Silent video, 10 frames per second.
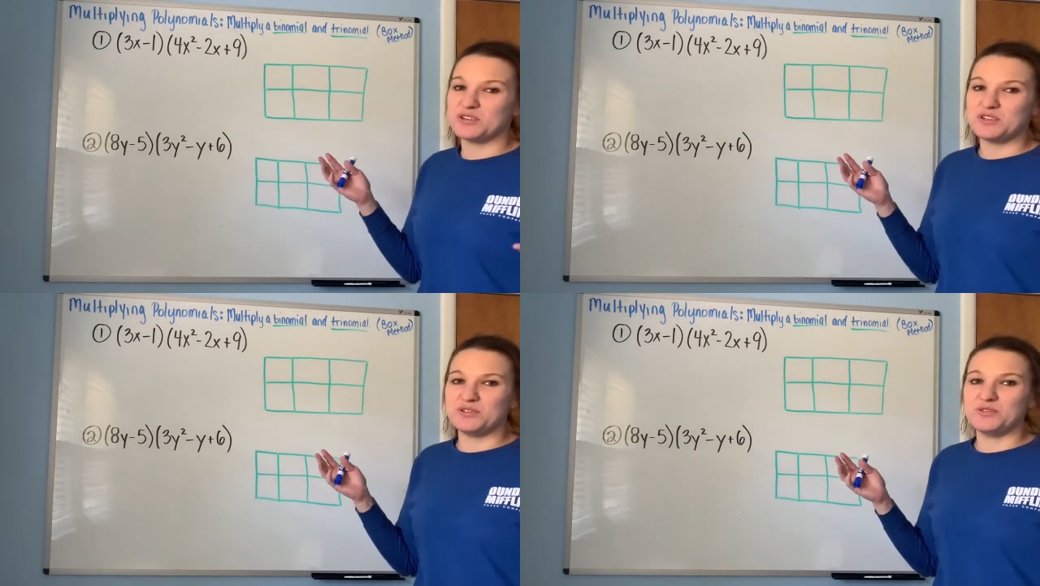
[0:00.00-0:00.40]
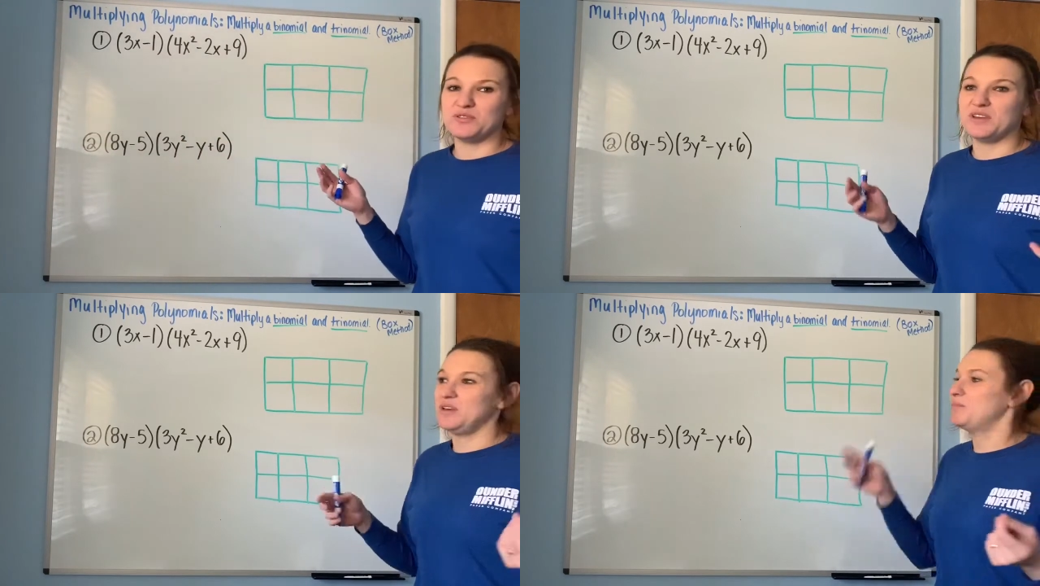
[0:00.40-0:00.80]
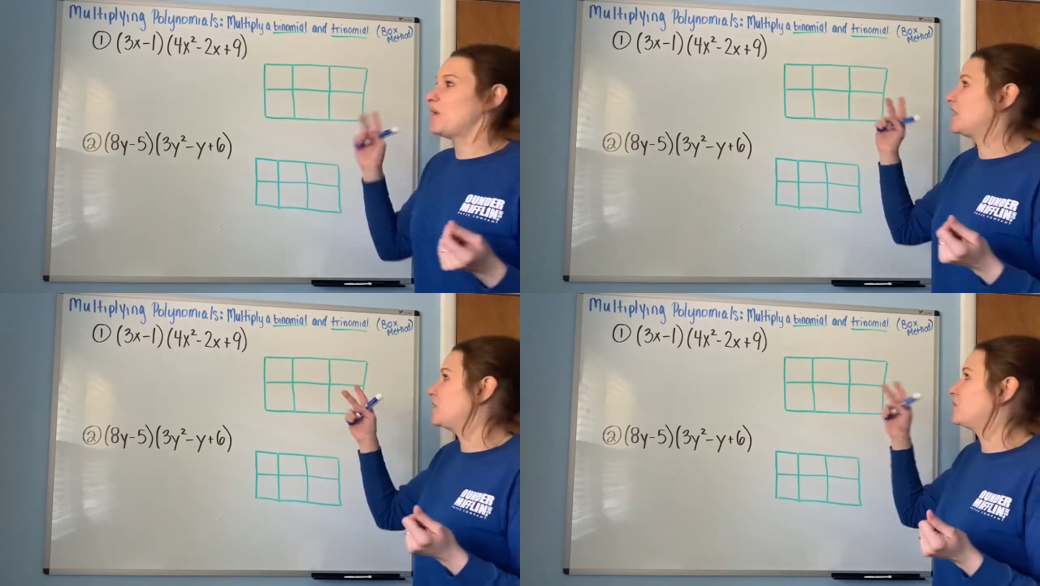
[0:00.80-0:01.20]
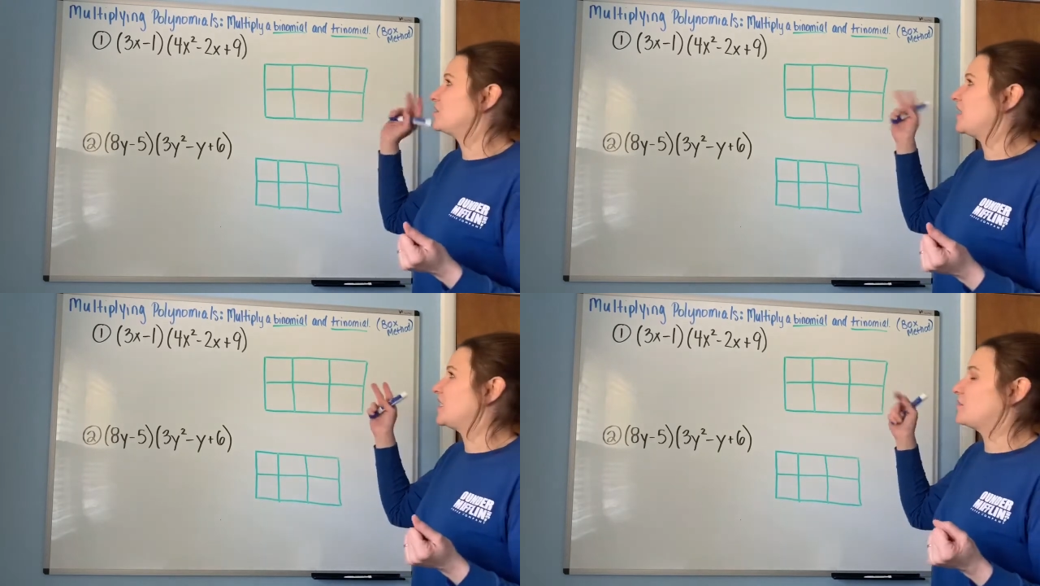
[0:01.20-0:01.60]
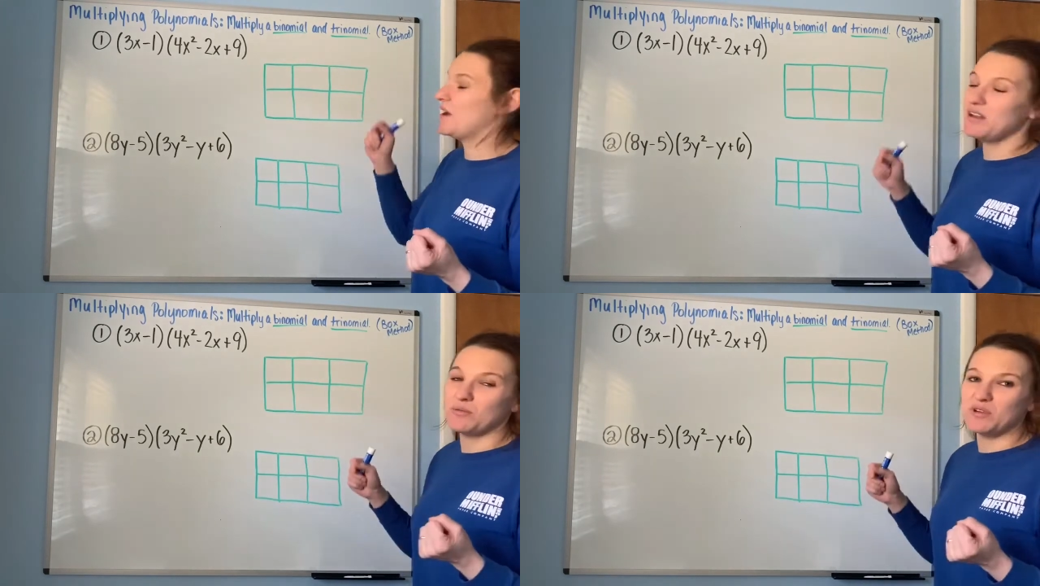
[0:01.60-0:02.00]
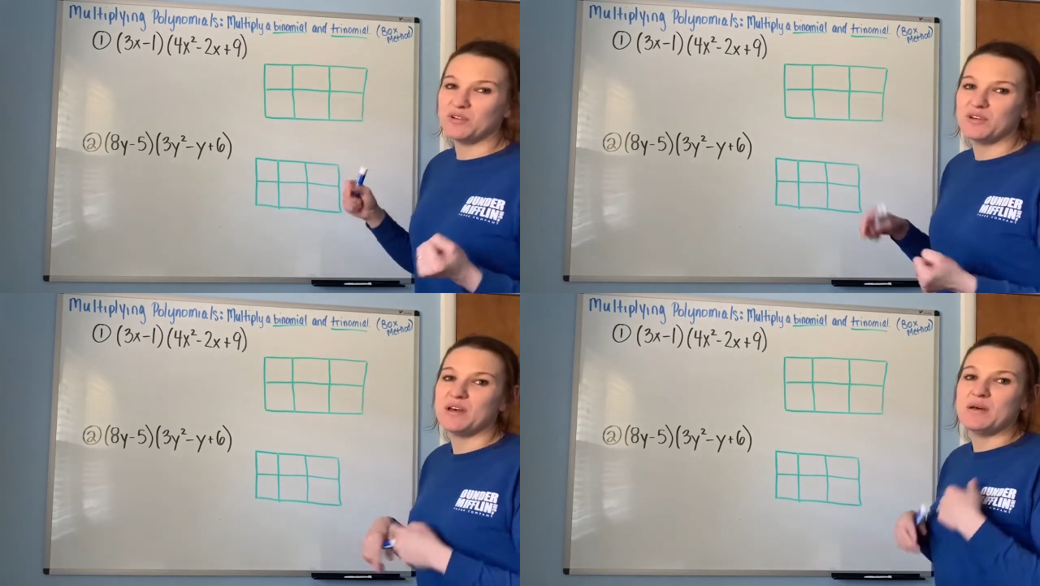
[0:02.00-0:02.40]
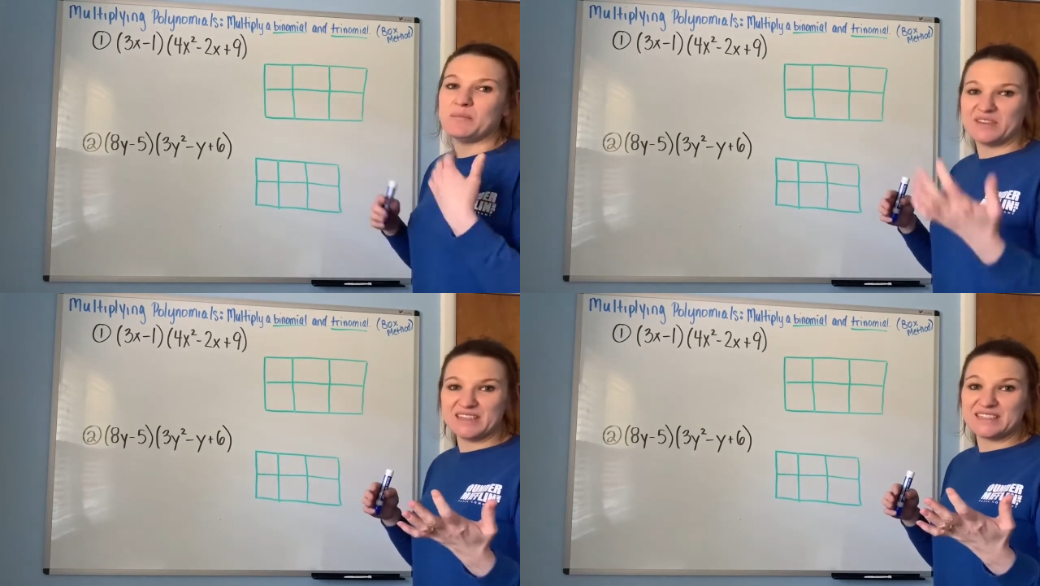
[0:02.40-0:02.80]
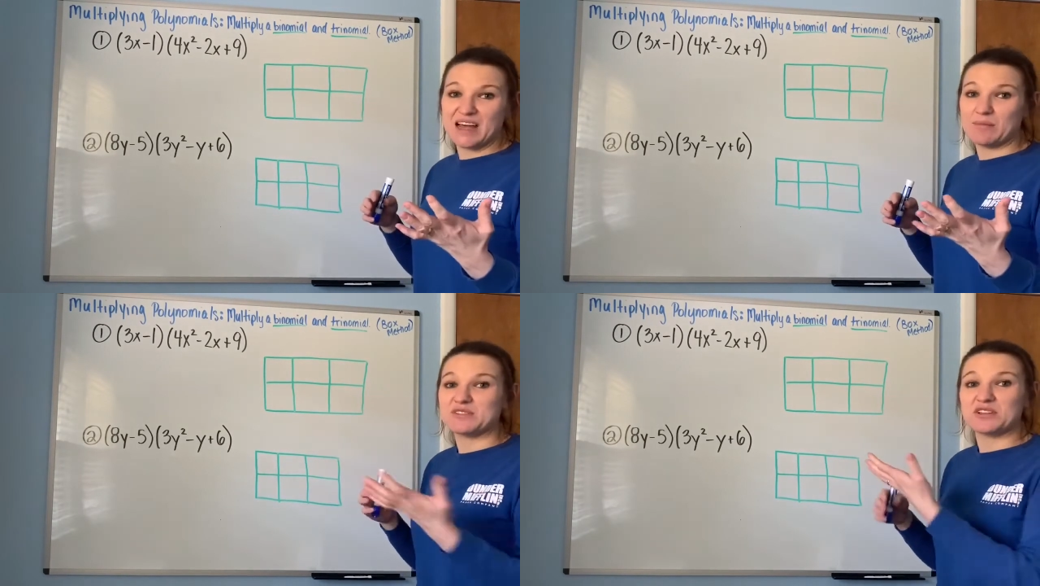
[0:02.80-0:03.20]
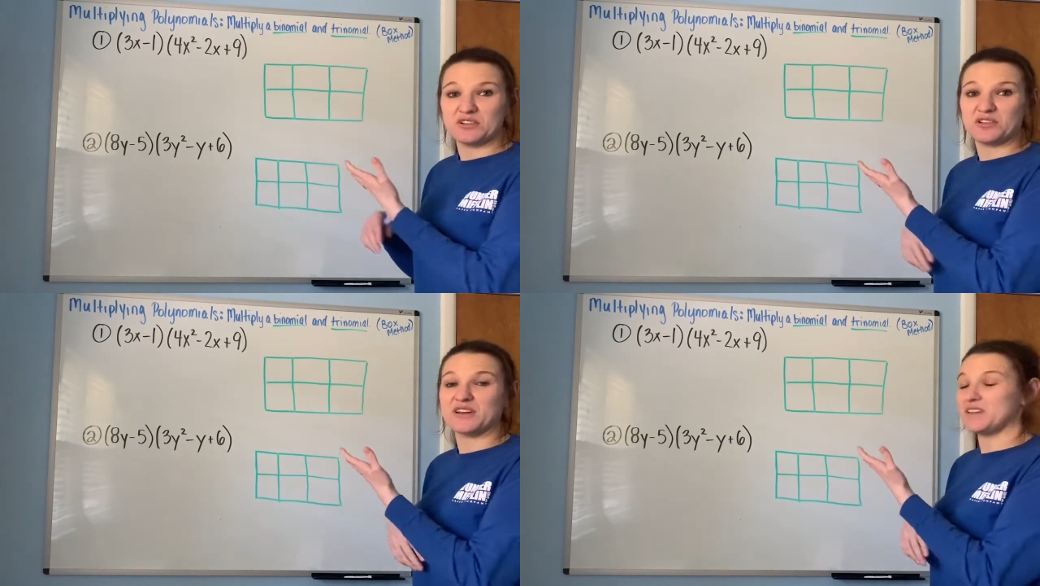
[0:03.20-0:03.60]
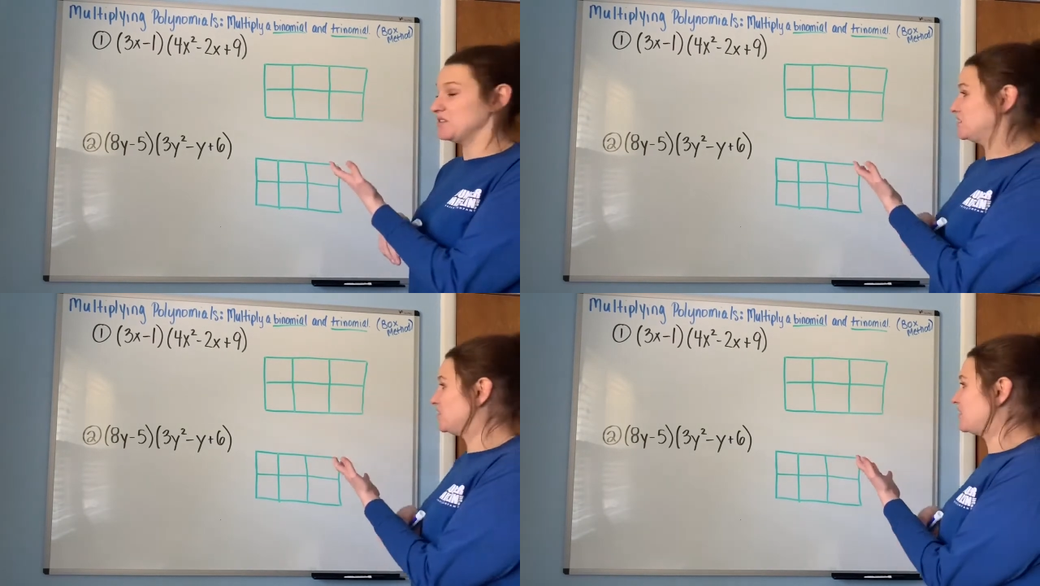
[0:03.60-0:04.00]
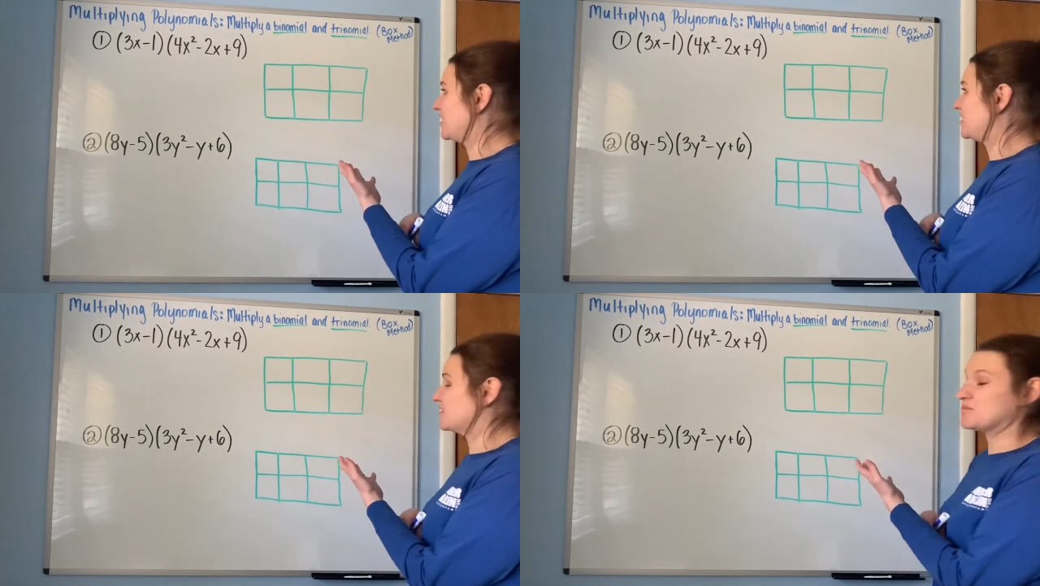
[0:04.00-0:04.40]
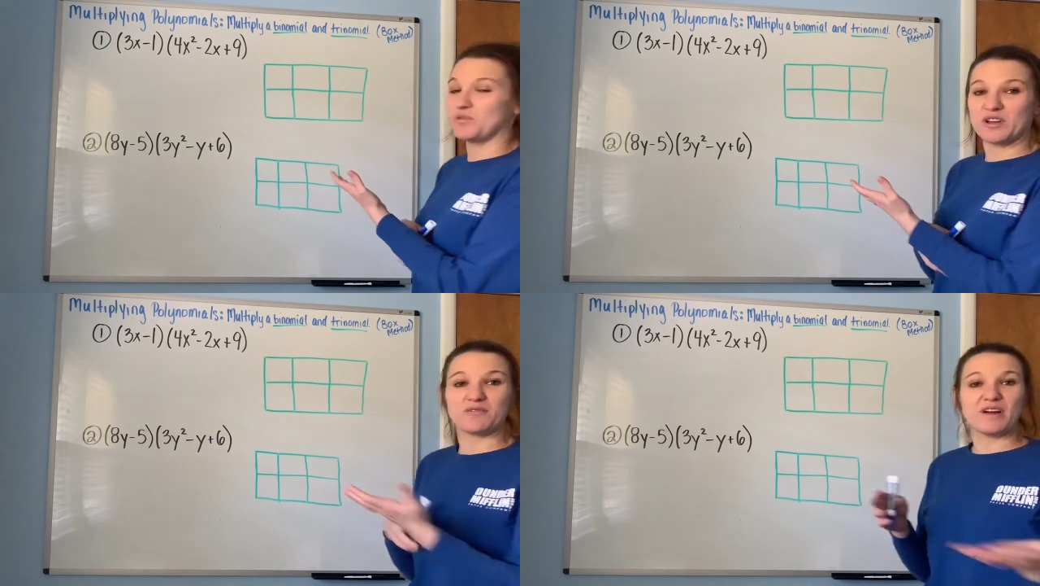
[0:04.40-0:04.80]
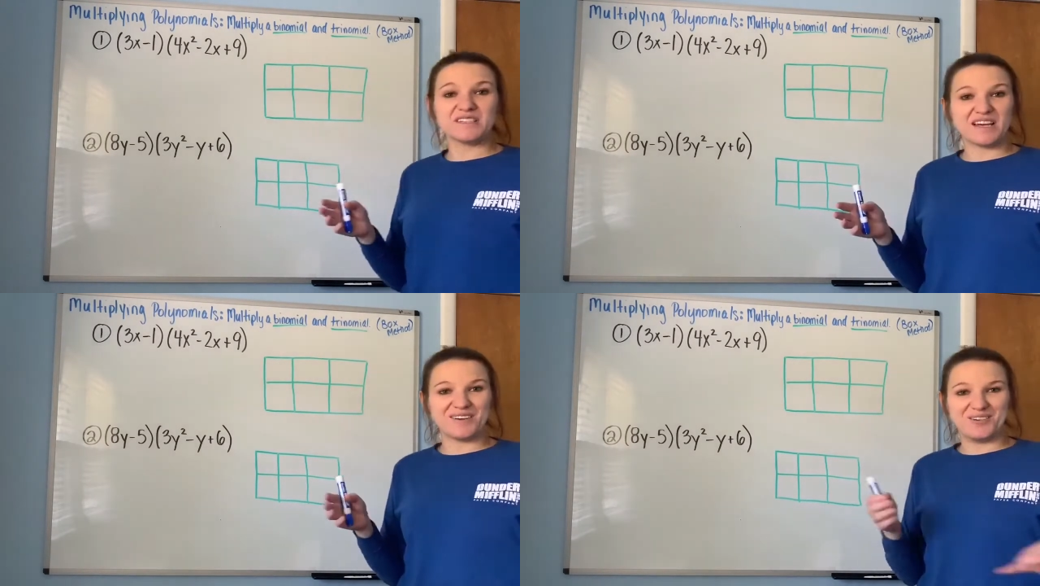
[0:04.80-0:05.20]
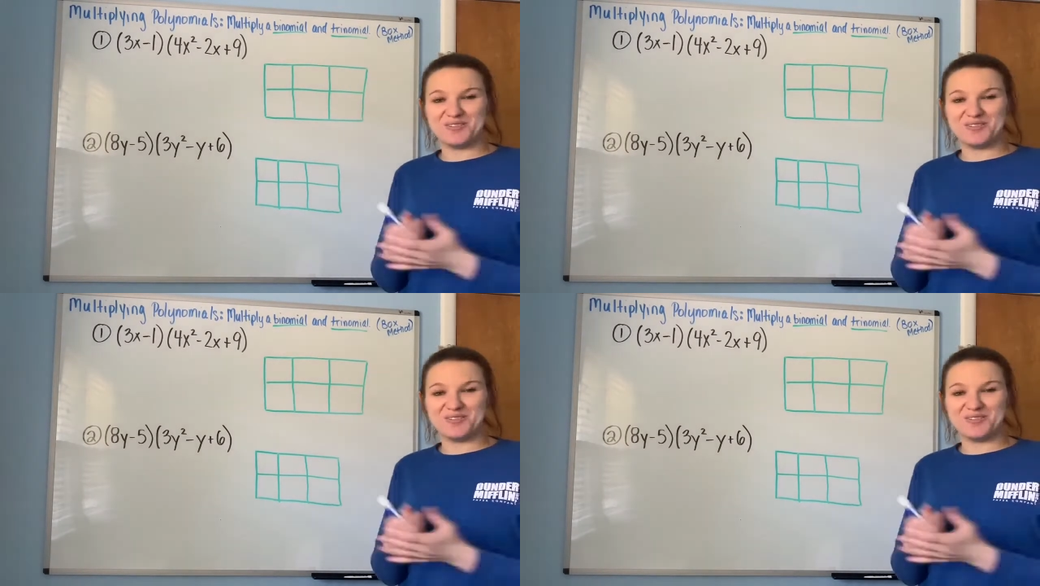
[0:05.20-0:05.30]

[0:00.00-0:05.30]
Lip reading: to the binomial and a binomial, but this time it's going to look a little different. It looks more like a rectangle.